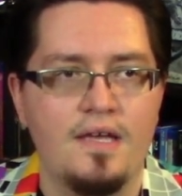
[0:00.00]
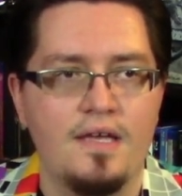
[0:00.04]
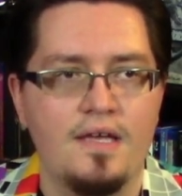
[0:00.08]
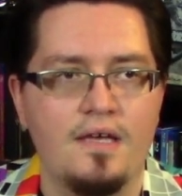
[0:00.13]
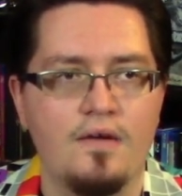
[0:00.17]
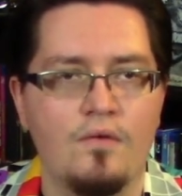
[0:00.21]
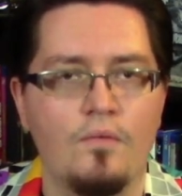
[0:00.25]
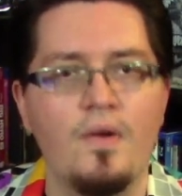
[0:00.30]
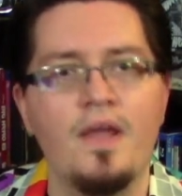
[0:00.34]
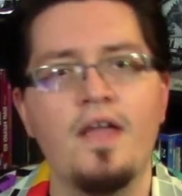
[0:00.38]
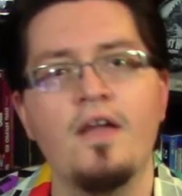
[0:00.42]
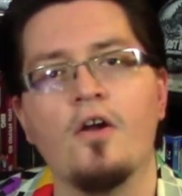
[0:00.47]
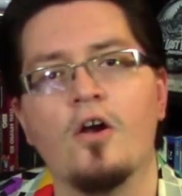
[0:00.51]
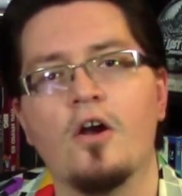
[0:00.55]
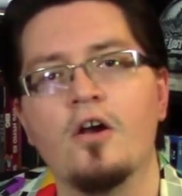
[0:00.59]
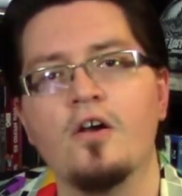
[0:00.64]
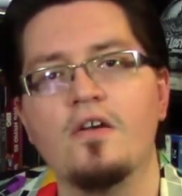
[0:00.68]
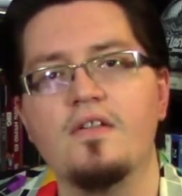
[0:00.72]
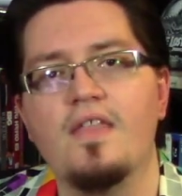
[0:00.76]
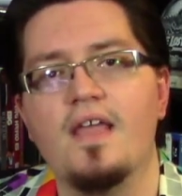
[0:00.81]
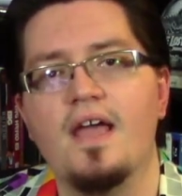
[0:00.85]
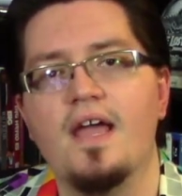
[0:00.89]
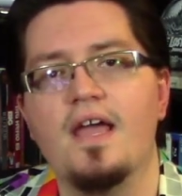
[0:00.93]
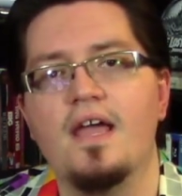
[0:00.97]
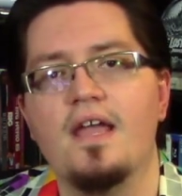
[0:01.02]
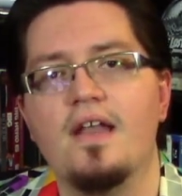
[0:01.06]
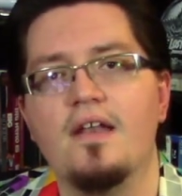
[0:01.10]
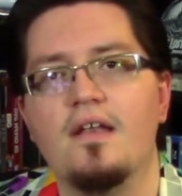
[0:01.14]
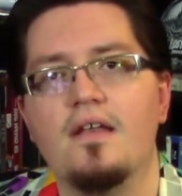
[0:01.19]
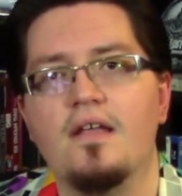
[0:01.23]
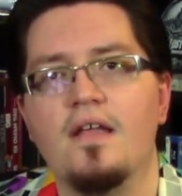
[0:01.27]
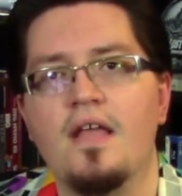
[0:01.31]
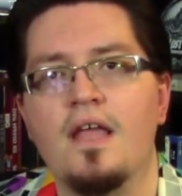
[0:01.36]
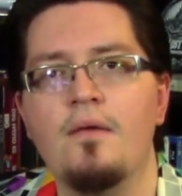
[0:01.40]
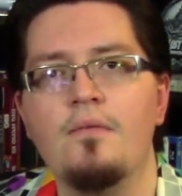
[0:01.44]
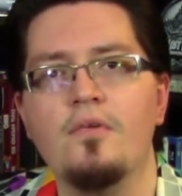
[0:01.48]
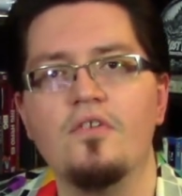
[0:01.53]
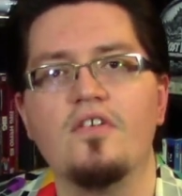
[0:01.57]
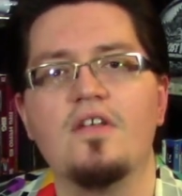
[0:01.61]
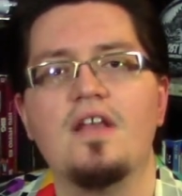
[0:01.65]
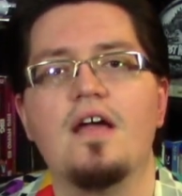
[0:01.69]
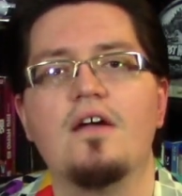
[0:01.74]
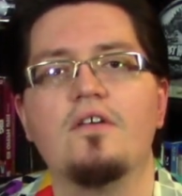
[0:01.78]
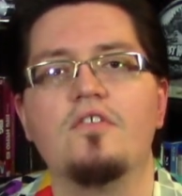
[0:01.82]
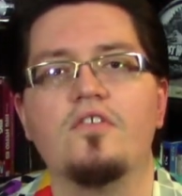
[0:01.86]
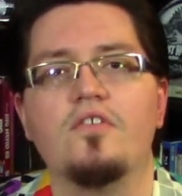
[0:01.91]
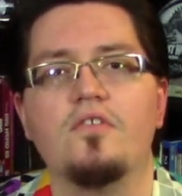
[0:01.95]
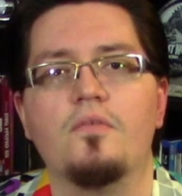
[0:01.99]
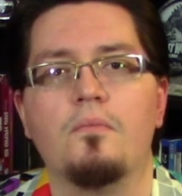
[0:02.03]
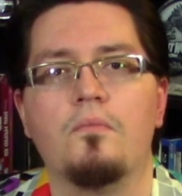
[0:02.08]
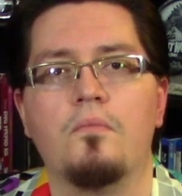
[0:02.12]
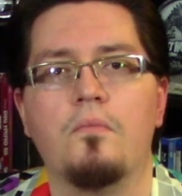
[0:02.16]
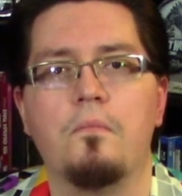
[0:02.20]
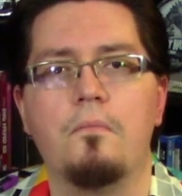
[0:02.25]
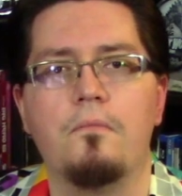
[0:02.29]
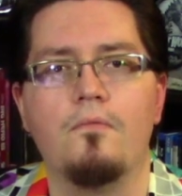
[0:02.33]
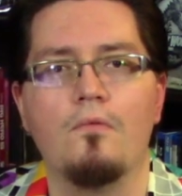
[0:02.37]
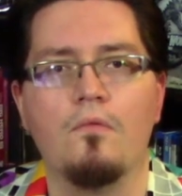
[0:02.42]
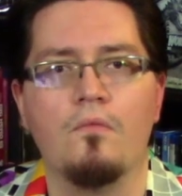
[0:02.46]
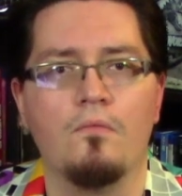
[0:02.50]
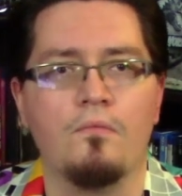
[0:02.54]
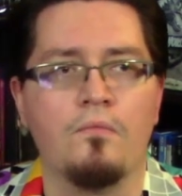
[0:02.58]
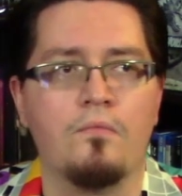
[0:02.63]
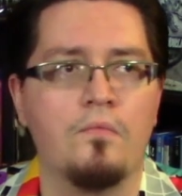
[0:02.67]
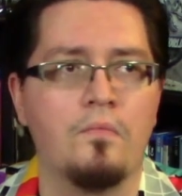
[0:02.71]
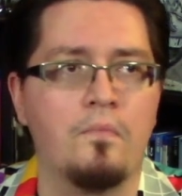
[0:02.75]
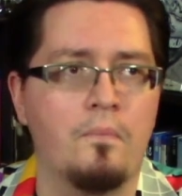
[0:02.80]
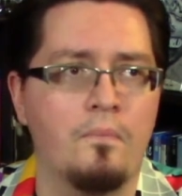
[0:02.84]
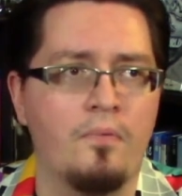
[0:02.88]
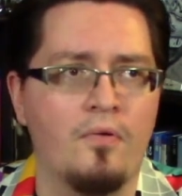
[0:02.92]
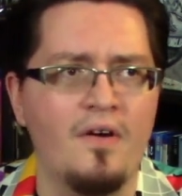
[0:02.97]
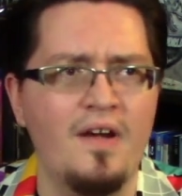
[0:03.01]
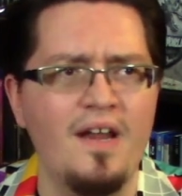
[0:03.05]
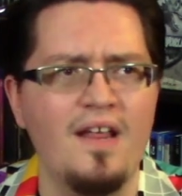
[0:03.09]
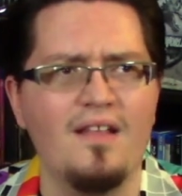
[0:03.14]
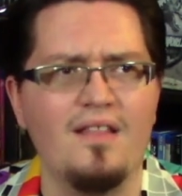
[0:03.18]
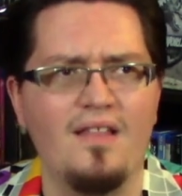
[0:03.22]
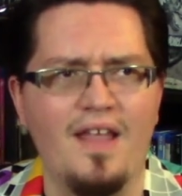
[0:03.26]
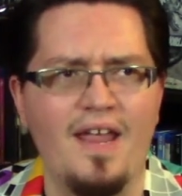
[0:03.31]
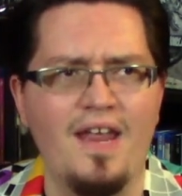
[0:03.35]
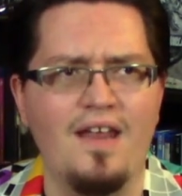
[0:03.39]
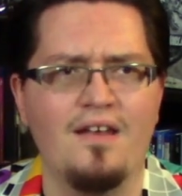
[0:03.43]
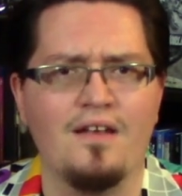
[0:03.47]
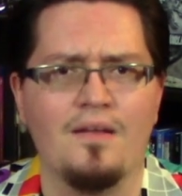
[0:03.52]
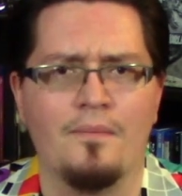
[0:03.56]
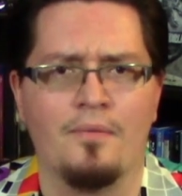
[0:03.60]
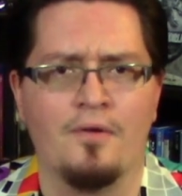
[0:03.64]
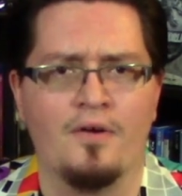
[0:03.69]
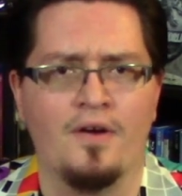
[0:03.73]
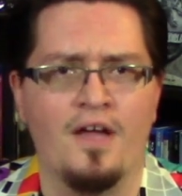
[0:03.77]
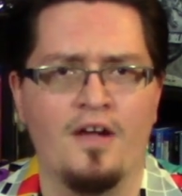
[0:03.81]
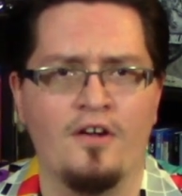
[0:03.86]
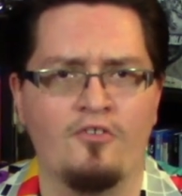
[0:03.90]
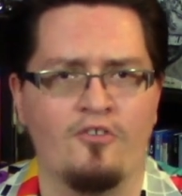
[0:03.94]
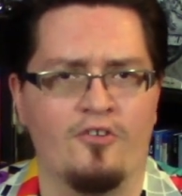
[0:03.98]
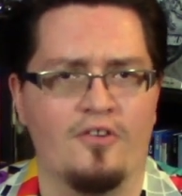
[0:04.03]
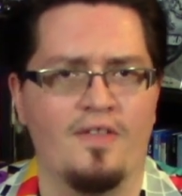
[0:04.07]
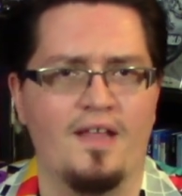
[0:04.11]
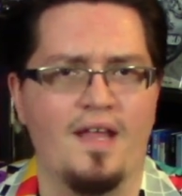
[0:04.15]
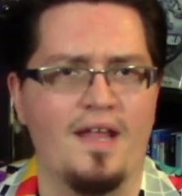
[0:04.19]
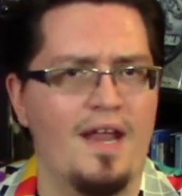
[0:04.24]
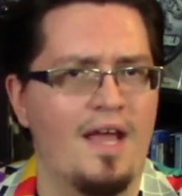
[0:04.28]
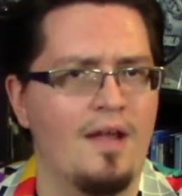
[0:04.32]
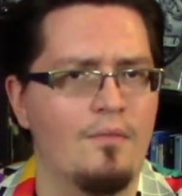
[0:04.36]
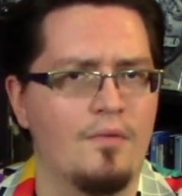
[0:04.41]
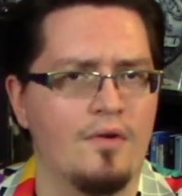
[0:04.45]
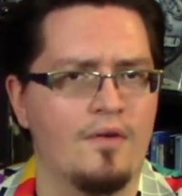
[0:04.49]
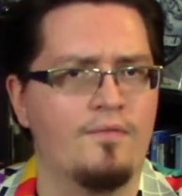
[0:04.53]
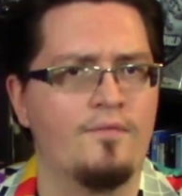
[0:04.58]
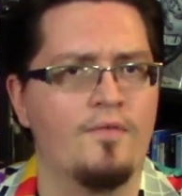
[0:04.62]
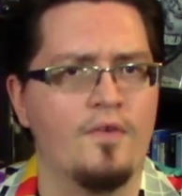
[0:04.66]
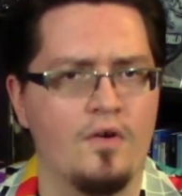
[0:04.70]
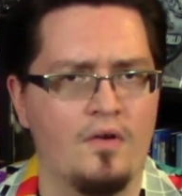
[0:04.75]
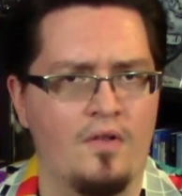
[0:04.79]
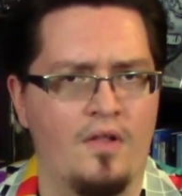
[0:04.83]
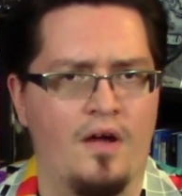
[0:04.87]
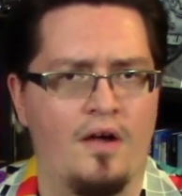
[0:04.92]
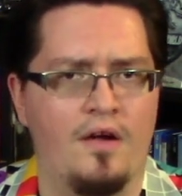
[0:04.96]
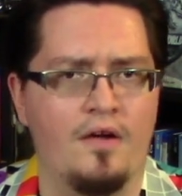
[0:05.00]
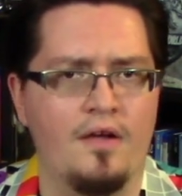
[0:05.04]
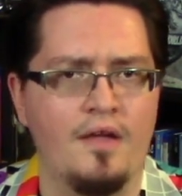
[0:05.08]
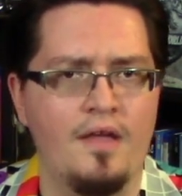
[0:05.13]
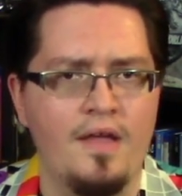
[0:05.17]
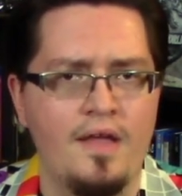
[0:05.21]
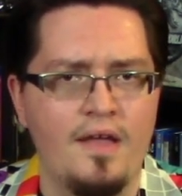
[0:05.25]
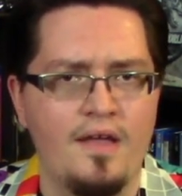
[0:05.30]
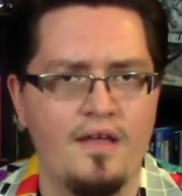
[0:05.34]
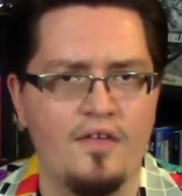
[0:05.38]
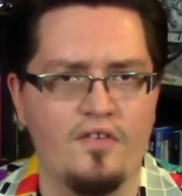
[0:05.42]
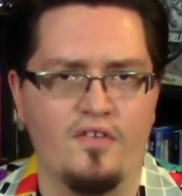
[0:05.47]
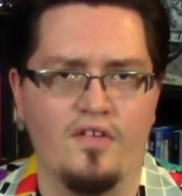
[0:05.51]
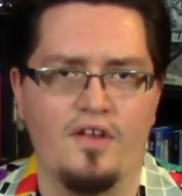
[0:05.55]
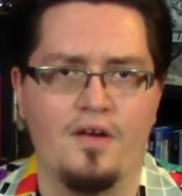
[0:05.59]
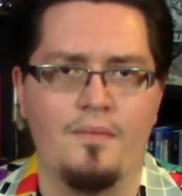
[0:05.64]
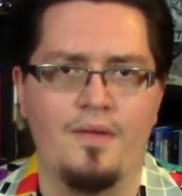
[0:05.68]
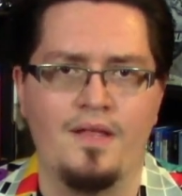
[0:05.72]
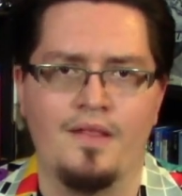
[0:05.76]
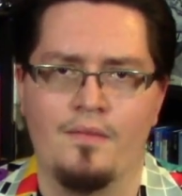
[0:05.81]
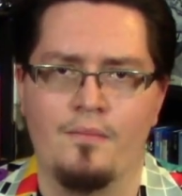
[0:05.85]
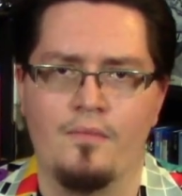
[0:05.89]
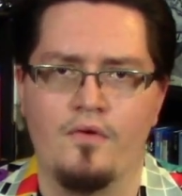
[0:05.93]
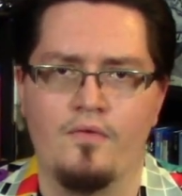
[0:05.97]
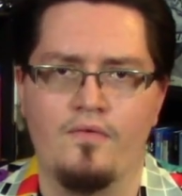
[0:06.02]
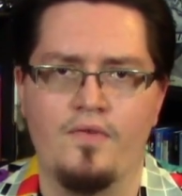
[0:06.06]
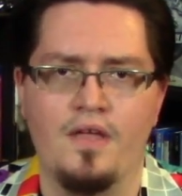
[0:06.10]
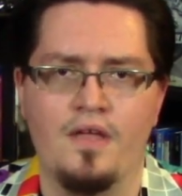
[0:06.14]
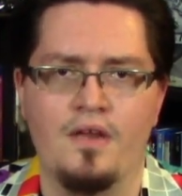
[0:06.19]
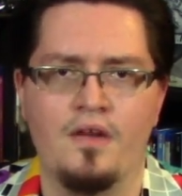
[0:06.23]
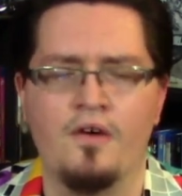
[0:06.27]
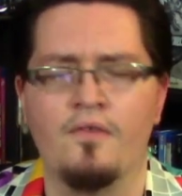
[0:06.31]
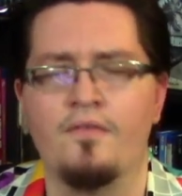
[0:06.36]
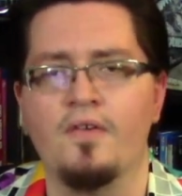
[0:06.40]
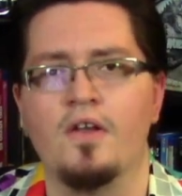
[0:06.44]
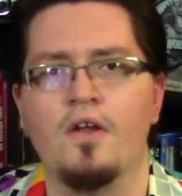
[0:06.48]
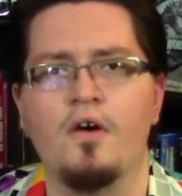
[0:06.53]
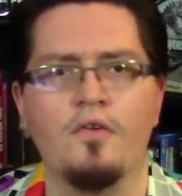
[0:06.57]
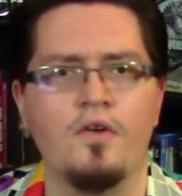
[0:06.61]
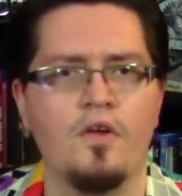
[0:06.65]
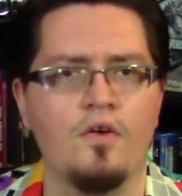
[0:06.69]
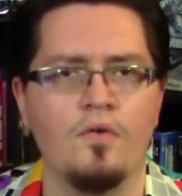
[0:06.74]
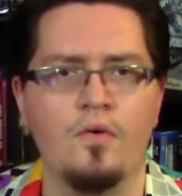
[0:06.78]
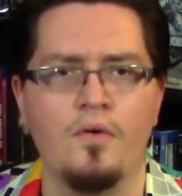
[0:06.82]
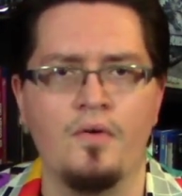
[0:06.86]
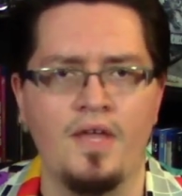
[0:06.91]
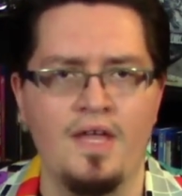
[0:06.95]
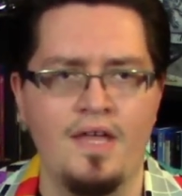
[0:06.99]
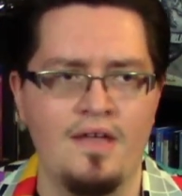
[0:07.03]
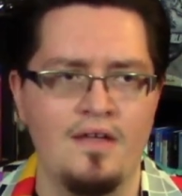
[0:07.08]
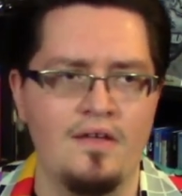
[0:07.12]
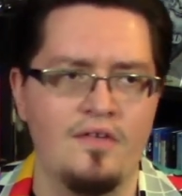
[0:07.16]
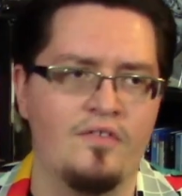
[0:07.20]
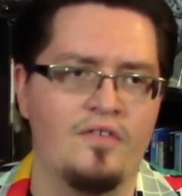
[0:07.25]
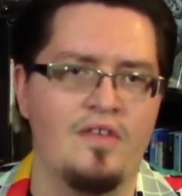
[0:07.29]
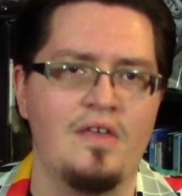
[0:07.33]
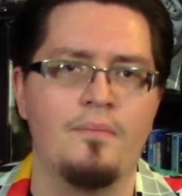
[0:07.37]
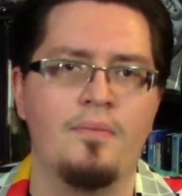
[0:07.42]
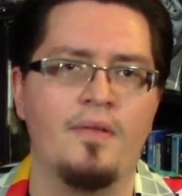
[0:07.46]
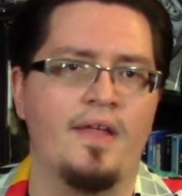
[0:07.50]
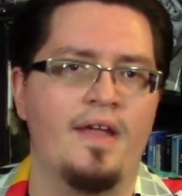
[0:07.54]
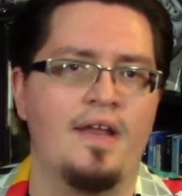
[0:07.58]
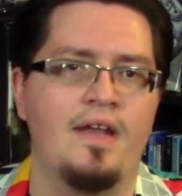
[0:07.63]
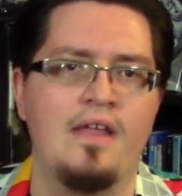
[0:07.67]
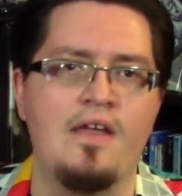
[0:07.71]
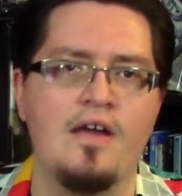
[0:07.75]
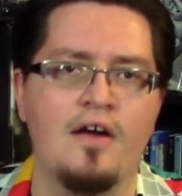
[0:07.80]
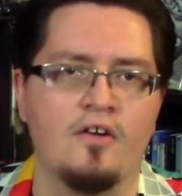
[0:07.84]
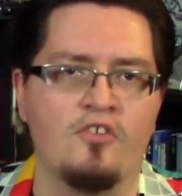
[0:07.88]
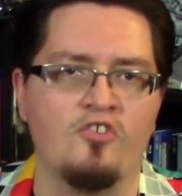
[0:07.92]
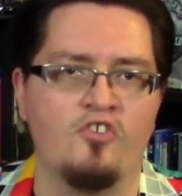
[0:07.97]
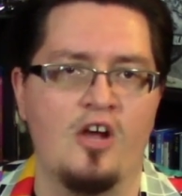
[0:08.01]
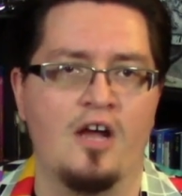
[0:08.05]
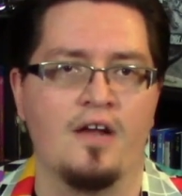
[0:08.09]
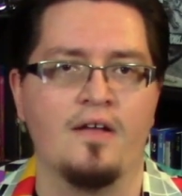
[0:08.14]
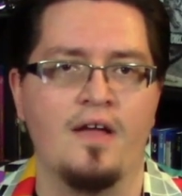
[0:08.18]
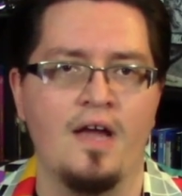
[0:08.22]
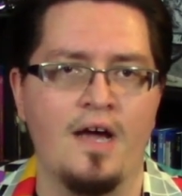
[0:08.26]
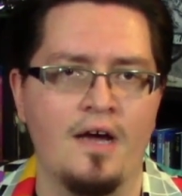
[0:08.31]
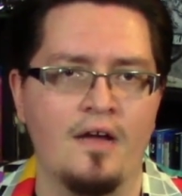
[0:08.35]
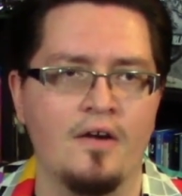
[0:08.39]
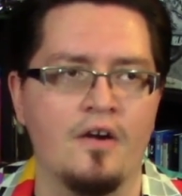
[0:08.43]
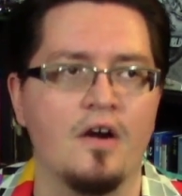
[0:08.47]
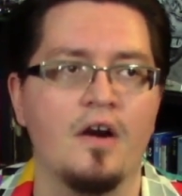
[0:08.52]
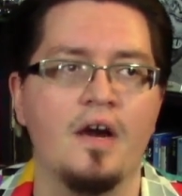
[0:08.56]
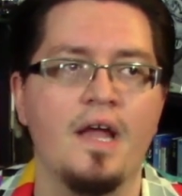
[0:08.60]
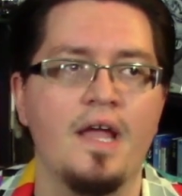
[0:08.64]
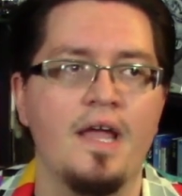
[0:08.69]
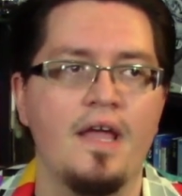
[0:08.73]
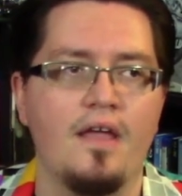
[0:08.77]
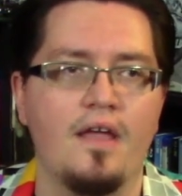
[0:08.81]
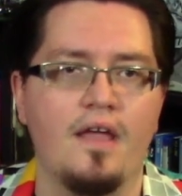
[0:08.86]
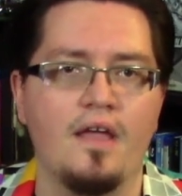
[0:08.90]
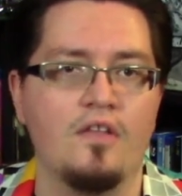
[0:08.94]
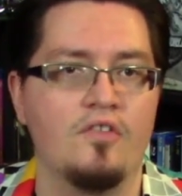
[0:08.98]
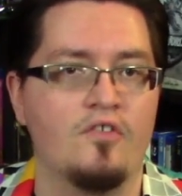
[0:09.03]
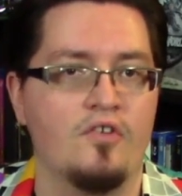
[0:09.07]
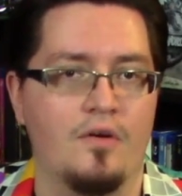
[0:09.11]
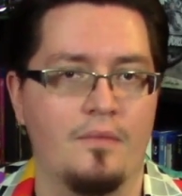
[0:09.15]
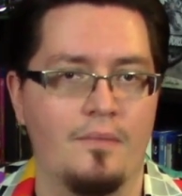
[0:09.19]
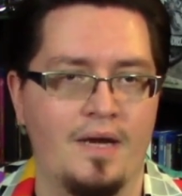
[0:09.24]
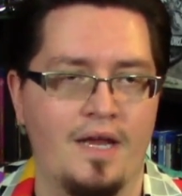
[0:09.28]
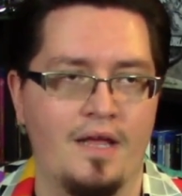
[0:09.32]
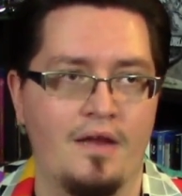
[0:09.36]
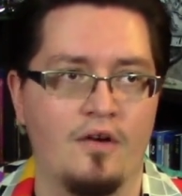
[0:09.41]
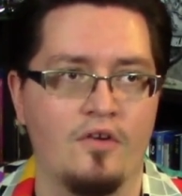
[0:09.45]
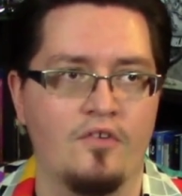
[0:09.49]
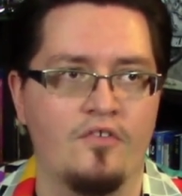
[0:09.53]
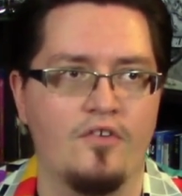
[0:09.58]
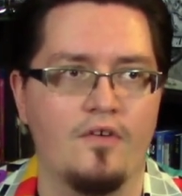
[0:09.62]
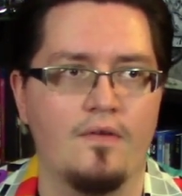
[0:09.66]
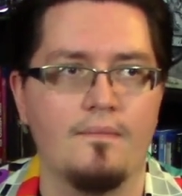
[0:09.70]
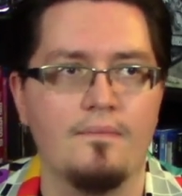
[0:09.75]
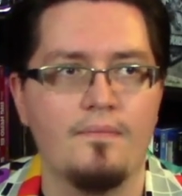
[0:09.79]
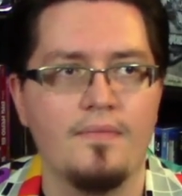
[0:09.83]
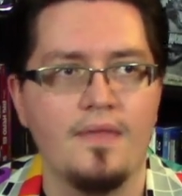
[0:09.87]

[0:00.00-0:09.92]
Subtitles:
we heard that it was announced pretty late into production that Edward Furlong is going to be in the movie. You know, if you don't know who he is, he played young John Connor in Terminator 2.